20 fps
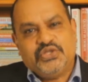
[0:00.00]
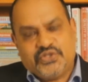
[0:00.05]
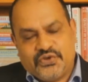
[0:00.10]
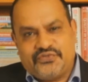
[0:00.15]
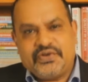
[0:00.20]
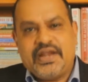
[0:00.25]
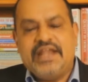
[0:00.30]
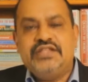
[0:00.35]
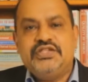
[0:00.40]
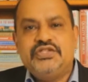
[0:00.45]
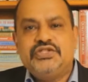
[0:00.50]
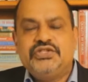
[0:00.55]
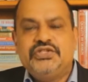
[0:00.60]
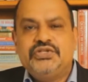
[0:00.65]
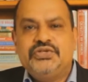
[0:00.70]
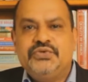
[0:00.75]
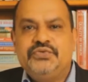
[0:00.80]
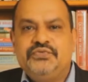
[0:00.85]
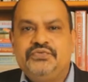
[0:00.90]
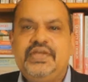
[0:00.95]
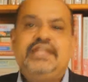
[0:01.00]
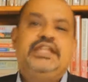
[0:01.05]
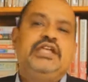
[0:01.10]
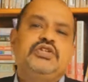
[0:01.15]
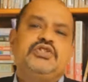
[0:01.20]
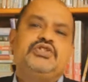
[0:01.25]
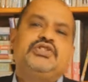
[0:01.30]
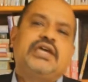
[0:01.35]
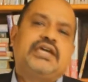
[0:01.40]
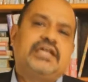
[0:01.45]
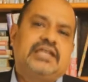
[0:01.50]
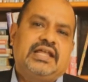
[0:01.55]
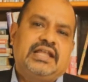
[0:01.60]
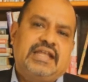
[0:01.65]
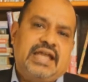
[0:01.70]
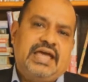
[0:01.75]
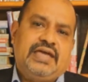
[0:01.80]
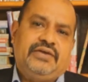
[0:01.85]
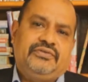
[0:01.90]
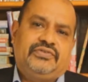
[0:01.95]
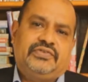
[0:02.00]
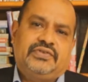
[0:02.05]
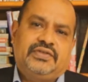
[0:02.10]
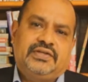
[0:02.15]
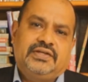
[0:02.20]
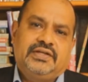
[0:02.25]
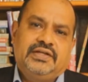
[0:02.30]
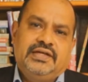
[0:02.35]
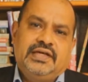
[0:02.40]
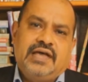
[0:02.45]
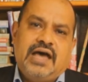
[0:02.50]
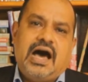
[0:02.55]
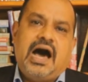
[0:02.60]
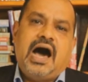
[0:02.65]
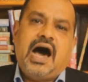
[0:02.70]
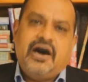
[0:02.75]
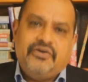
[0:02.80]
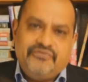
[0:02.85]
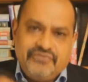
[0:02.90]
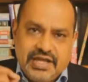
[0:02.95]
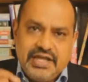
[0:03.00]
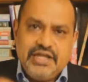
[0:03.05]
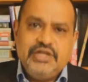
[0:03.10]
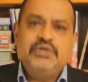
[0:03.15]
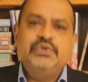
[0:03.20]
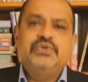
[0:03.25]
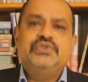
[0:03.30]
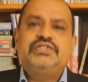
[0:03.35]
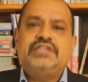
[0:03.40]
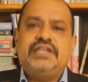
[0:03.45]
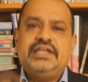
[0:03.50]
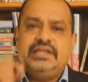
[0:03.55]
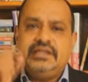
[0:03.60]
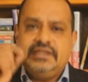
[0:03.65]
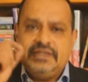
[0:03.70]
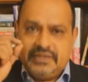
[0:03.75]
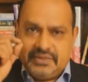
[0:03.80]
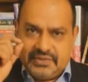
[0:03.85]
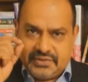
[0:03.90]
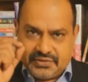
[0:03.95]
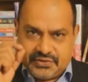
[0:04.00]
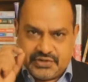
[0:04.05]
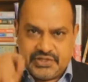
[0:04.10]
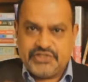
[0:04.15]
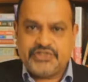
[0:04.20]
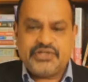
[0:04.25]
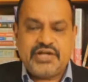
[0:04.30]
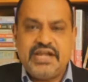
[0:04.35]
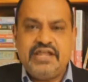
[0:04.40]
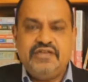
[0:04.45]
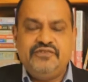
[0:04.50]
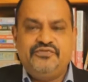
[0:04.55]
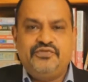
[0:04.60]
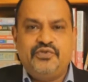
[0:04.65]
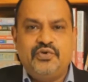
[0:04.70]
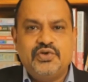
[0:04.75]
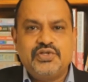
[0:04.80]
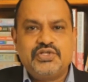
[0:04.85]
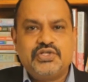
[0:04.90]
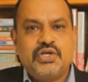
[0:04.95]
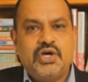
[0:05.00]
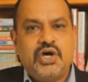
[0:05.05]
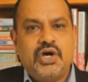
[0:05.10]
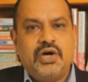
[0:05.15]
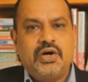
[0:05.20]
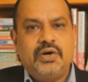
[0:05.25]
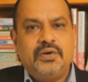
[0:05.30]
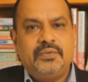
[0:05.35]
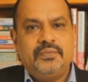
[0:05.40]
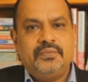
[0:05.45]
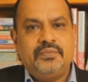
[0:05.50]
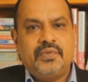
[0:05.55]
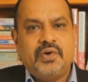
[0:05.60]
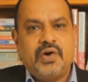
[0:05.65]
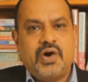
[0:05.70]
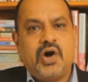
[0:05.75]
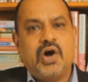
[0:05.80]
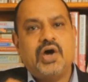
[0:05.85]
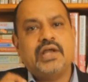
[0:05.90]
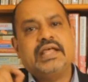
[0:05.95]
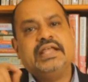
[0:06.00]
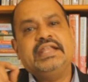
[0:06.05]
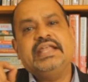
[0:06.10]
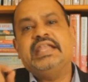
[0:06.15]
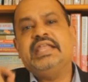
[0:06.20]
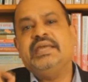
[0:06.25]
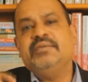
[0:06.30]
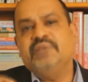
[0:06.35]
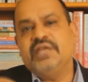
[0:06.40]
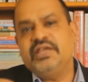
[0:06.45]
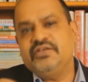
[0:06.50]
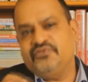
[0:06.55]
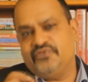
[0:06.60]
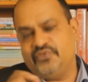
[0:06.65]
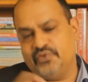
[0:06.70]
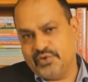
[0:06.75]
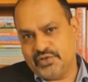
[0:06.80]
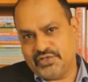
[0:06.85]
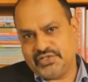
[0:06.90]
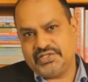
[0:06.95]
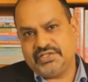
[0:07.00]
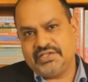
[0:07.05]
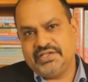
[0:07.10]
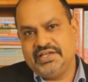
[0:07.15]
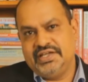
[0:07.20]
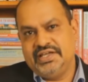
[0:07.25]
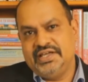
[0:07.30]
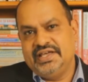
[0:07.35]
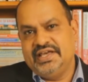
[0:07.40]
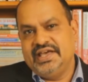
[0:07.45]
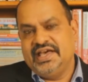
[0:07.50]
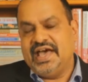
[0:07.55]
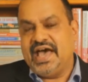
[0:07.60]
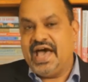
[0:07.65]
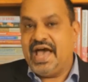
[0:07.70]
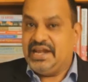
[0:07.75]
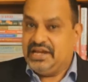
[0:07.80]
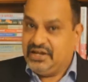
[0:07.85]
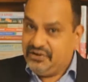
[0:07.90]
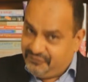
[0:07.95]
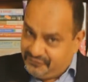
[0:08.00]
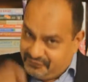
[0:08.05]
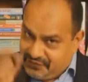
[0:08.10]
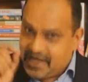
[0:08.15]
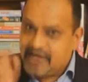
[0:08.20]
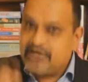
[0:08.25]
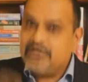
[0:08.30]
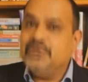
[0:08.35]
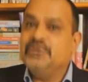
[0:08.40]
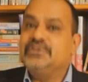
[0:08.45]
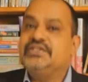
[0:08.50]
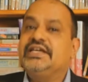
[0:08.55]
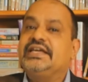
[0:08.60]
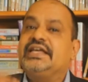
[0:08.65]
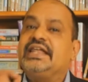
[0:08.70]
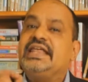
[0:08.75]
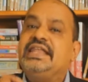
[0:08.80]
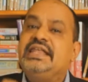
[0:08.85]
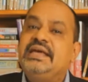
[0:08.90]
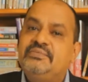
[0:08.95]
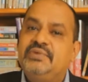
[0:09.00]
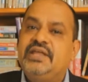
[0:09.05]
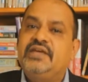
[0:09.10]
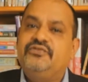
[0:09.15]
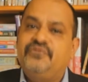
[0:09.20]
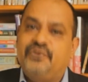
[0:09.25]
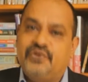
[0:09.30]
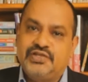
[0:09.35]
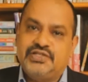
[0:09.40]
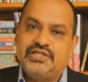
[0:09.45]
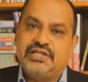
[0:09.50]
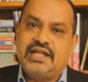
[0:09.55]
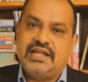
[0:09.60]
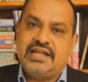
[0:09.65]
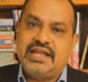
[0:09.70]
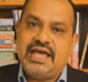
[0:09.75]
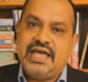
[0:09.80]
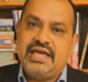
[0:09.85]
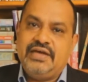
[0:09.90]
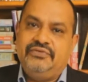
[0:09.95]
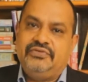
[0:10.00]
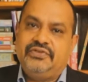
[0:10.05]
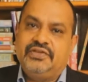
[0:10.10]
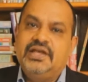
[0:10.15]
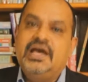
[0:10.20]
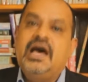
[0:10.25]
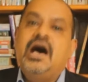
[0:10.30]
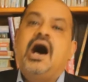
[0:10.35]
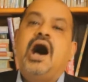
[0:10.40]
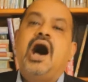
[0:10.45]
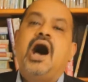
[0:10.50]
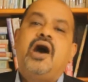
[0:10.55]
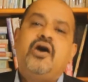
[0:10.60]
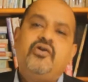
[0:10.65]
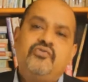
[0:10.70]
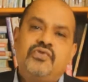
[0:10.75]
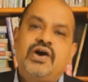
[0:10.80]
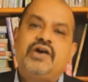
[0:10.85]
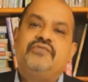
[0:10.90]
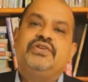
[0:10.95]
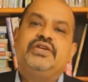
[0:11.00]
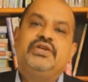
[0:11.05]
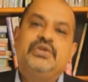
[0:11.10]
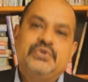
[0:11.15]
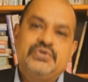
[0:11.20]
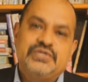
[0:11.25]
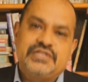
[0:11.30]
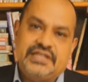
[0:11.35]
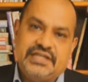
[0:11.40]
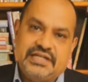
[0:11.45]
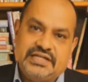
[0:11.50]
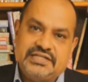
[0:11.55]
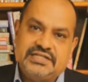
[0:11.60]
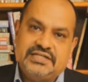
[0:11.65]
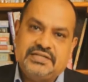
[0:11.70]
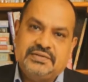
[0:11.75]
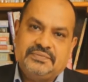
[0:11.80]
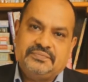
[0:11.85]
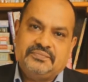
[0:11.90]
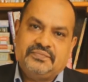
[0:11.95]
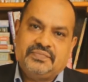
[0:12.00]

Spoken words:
So friends, we need to check in our lives, are we using restraining force or an enabling force? And if we are using an enabling force in our lives, how are we using it?